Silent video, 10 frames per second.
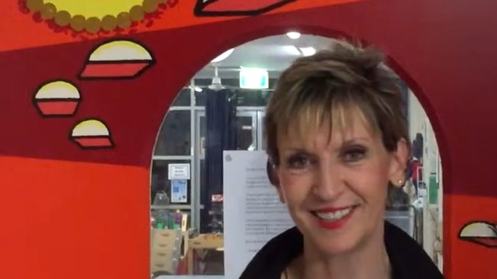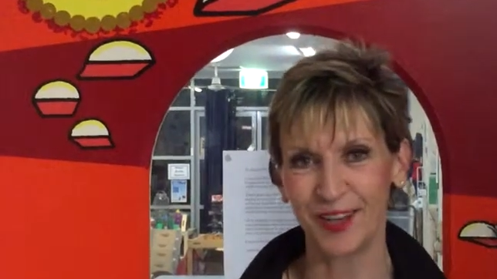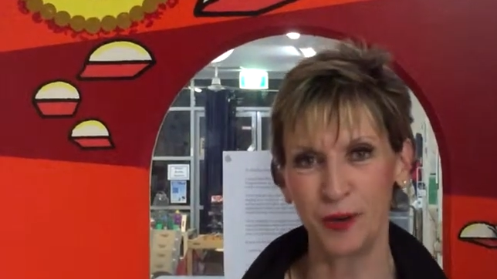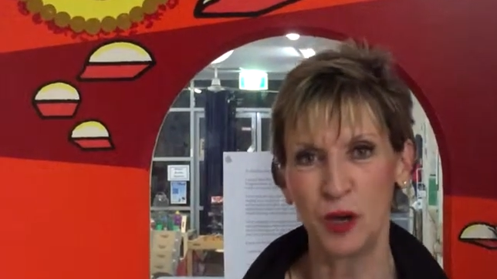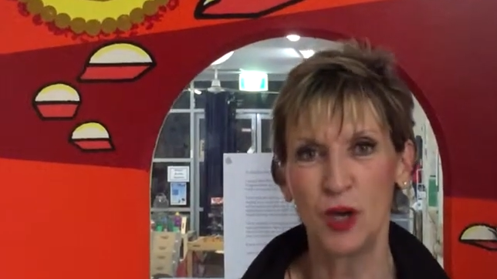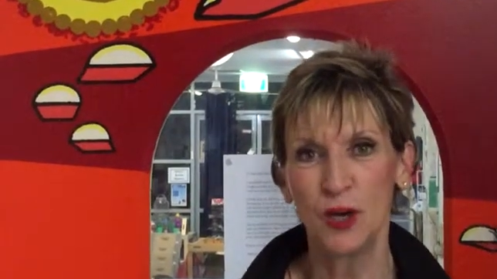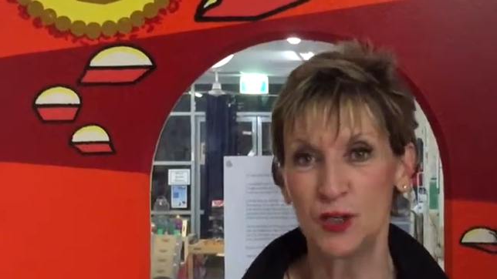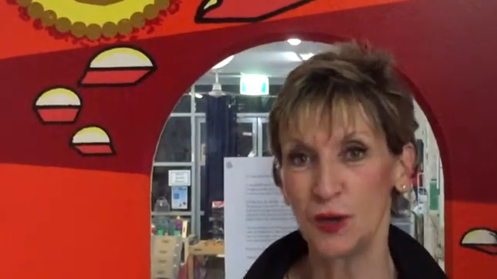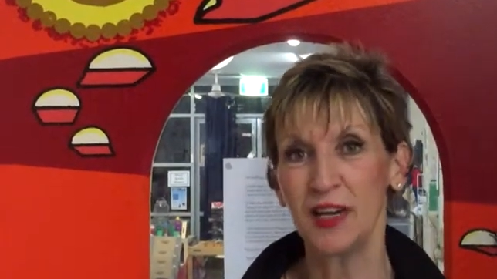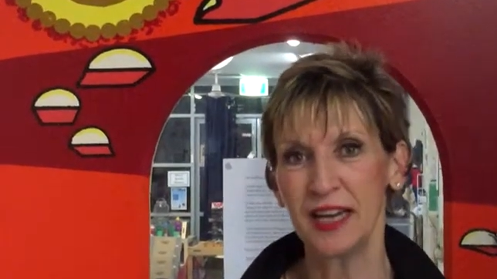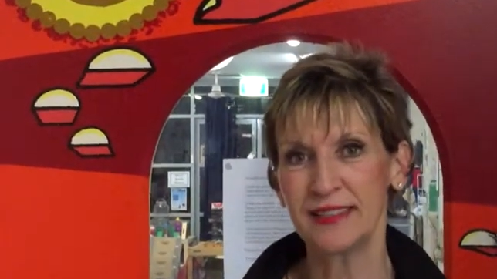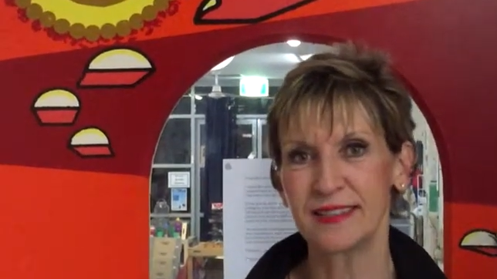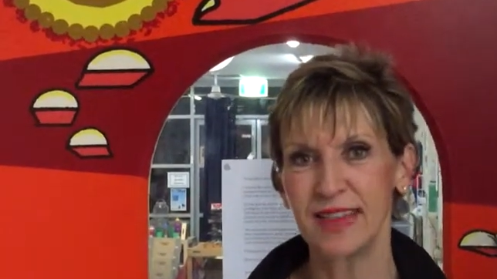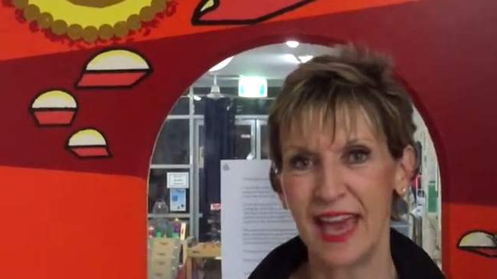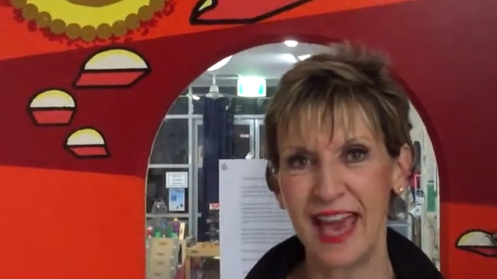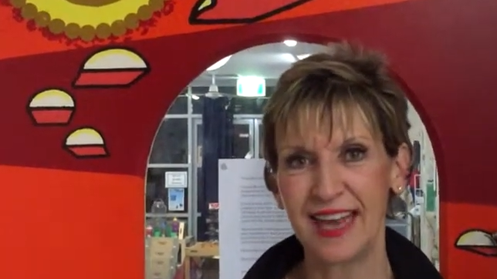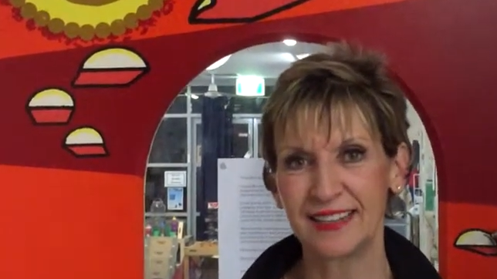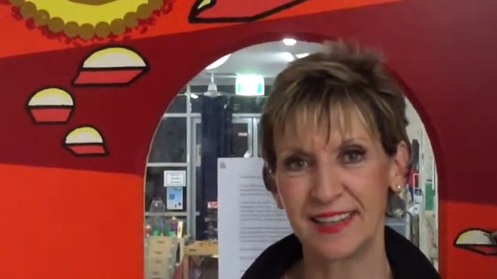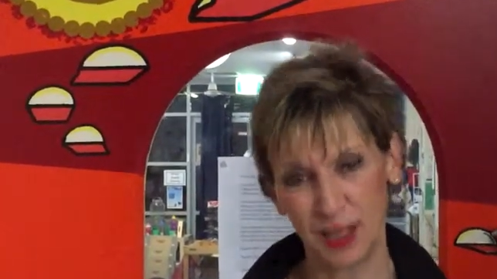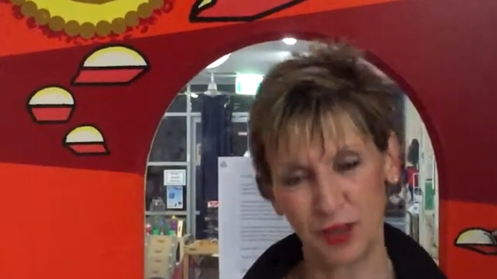So join us
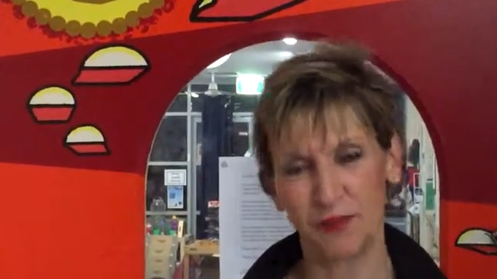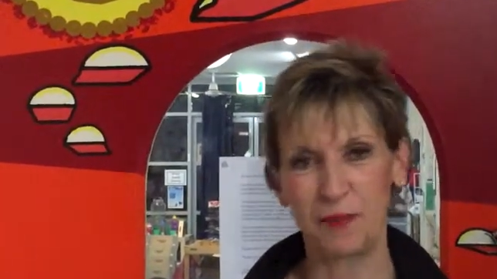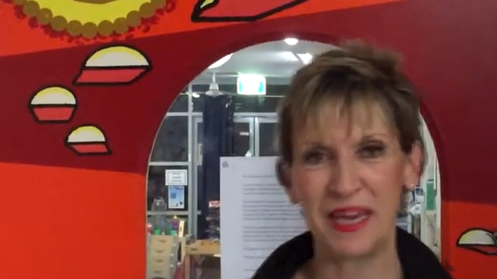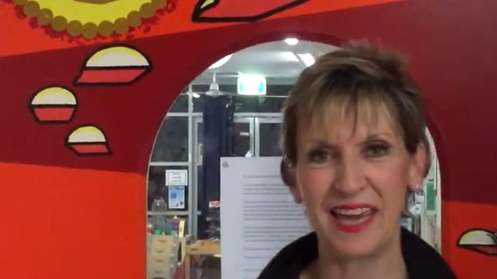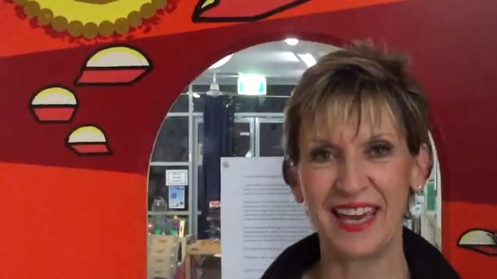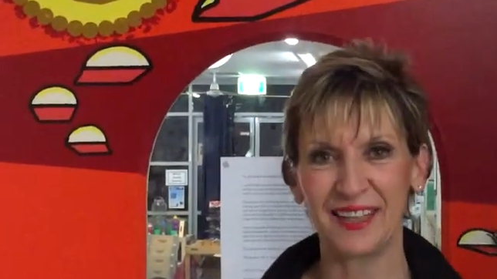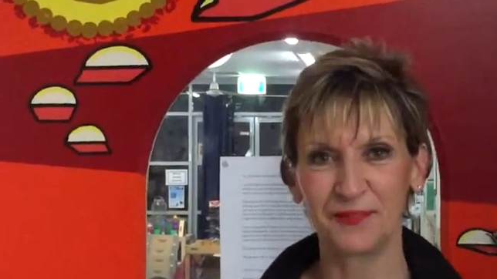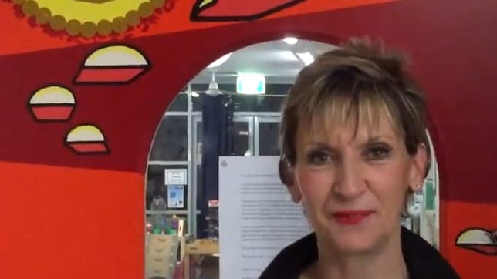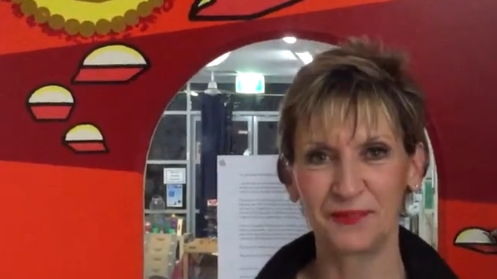and thank you for being here.